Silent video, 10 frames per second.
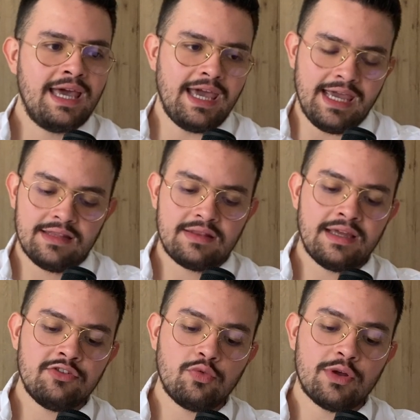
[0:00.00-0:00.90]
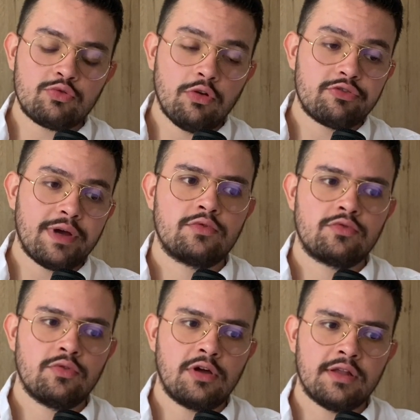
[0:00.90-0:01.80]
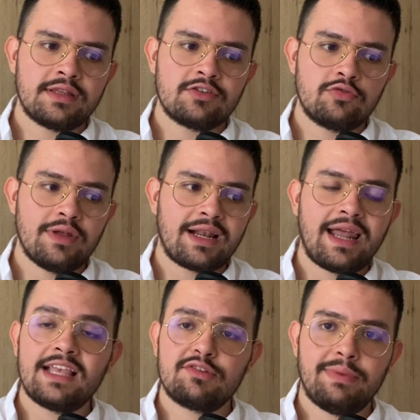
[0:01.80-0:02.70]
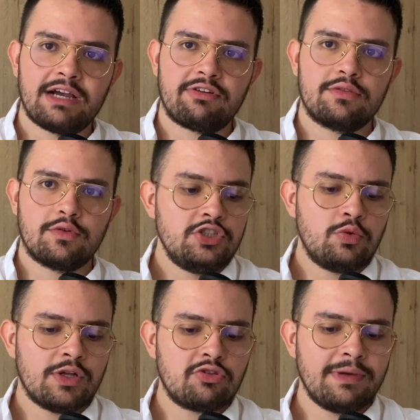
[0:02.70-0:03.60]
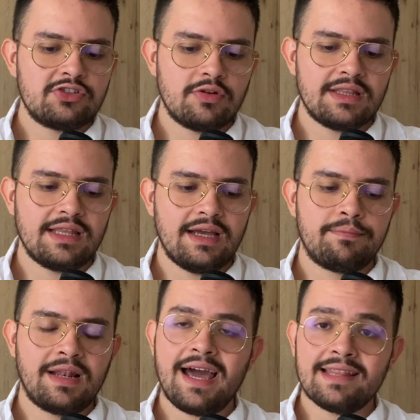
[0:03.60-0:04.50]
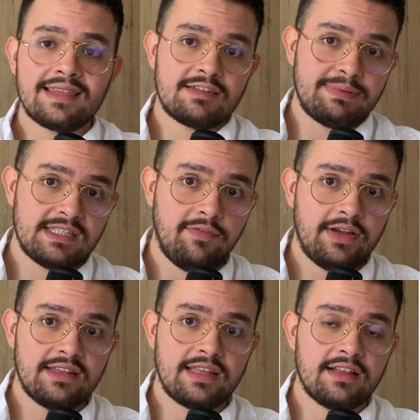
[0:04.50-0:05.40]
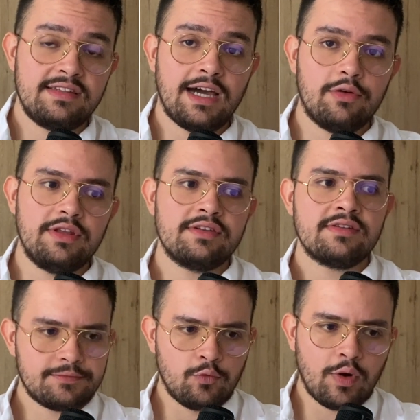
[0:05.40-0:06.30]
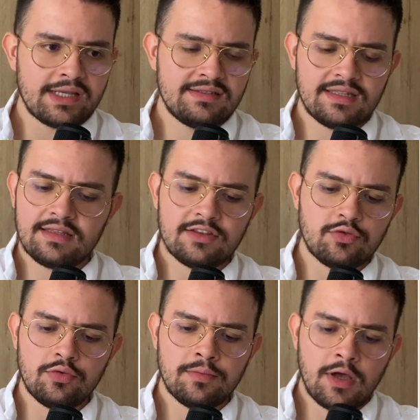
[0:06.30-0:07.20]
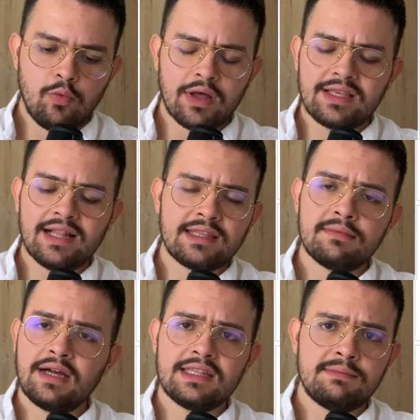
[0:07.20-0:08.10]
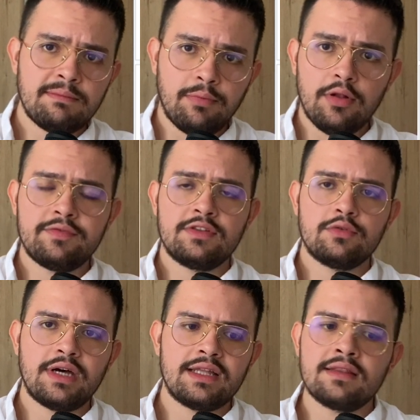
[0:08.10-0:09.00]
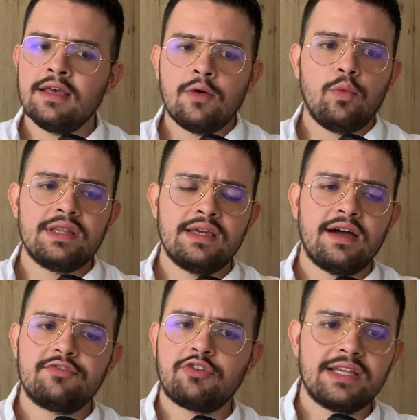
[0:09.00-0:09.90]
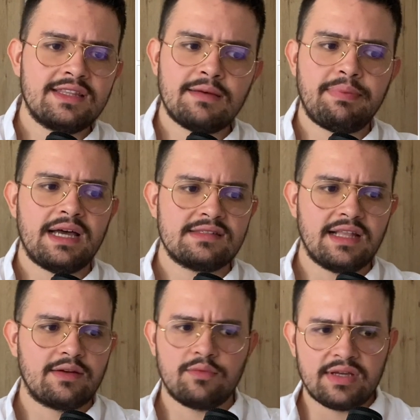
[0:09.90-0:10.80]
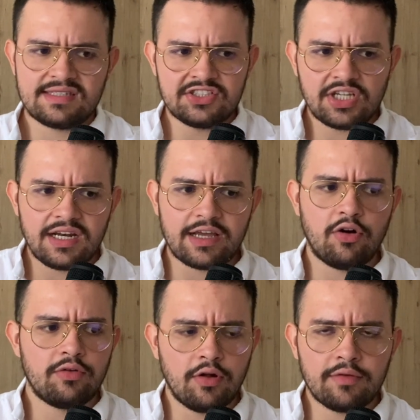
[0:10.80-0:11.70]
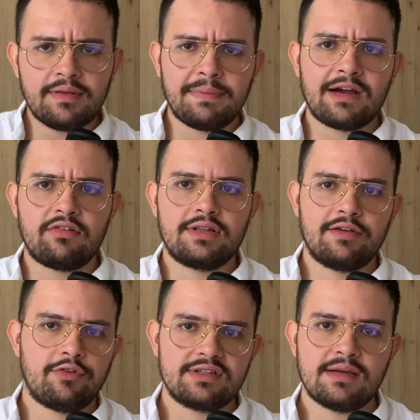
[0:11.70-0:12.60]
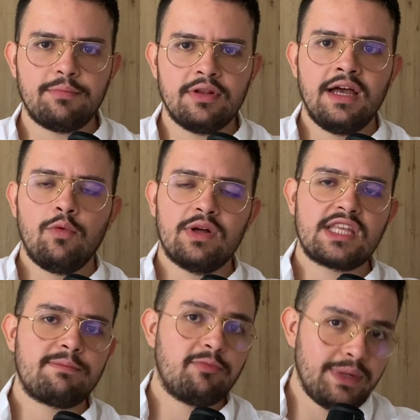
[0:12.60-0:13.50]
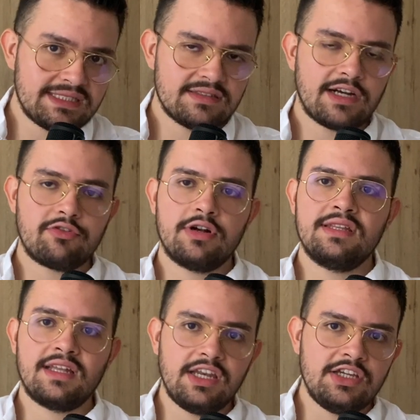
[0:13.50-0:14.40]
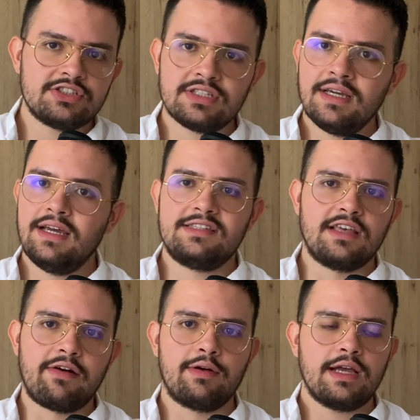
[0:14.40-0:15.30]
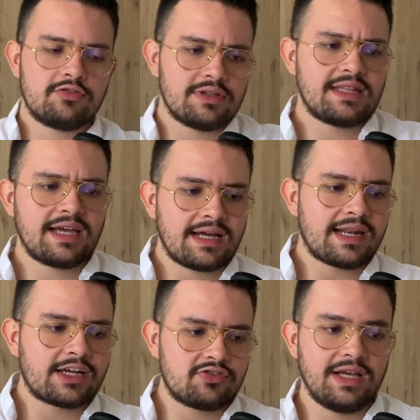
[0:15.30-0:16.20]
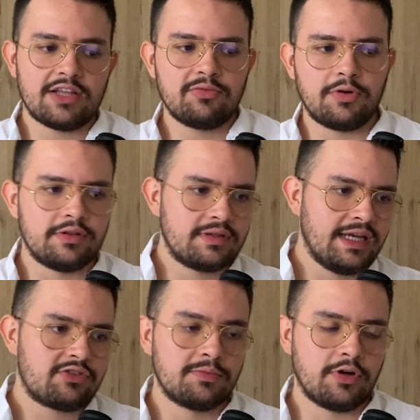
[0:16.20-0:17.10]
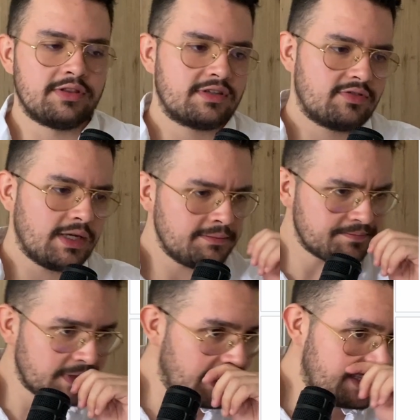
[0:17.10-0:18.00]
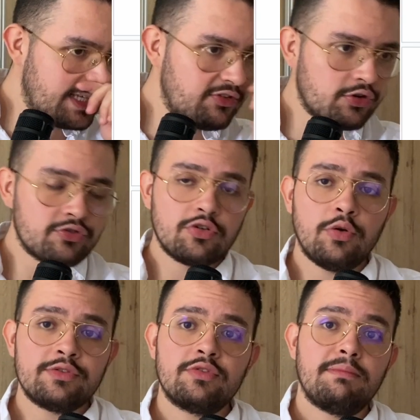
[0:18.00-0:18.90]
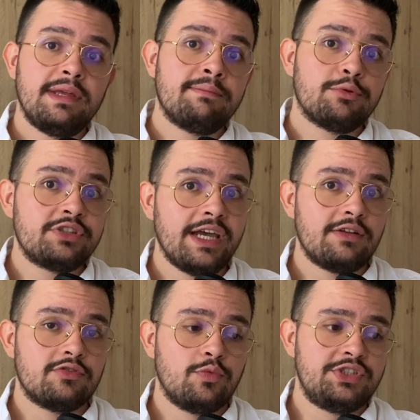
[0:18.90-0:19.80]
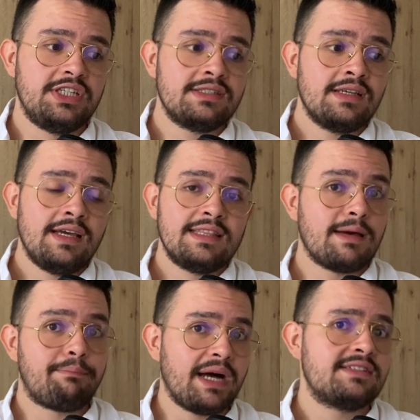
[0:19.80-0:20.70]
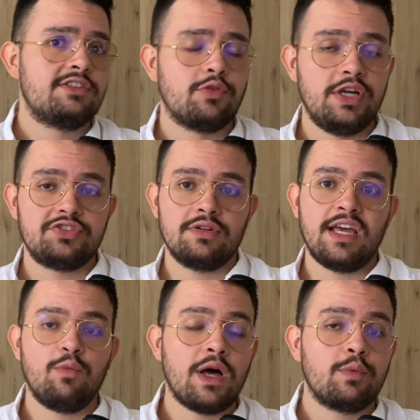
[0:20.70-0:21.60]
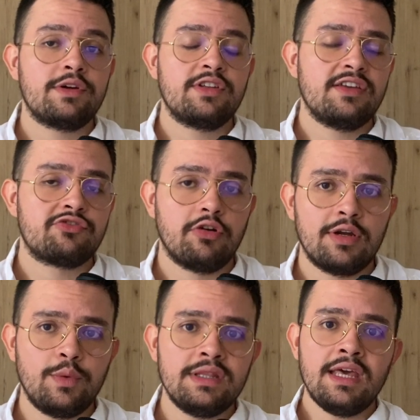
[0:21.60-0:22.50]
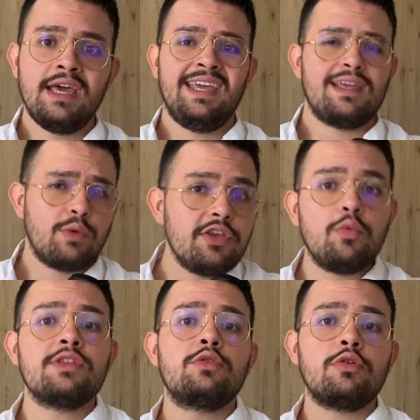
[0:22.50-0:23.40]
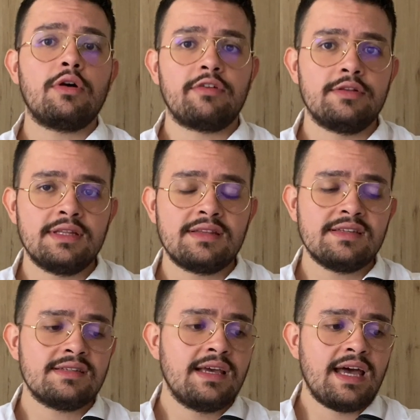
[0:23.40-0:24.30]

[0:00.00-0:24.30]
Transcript: And then you want to also add some context to the client's background. You want to make sure that the client specifically specifically tells the audience what is it that they do, what got them involved into that, what they have tried in the past, like essentially like all of the background, like for example, what type of business they are running, the niche, etc. Okay, so that they can actually get some context. Okay, then you're going to go into the meat and potatoes, which is the past situation, like what were they struggling with, and the way you want to go around it is